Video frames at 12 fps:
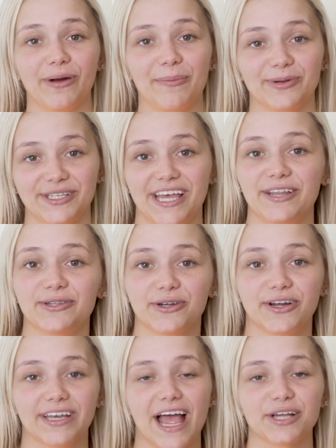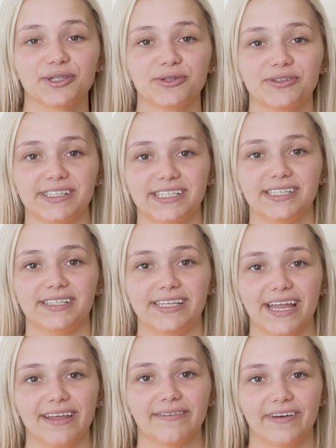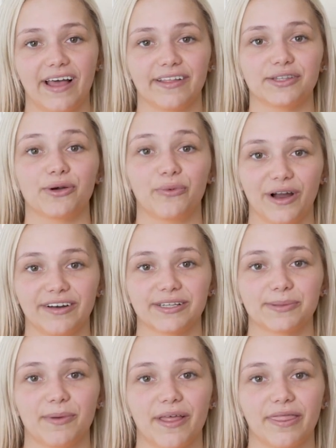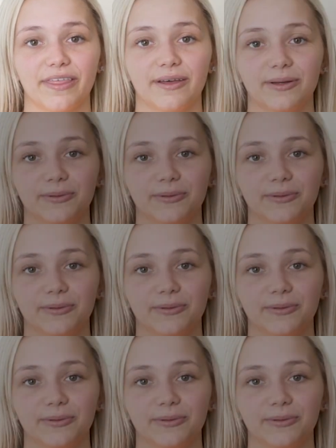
represent during National Teen Dating Violence Awareness Month.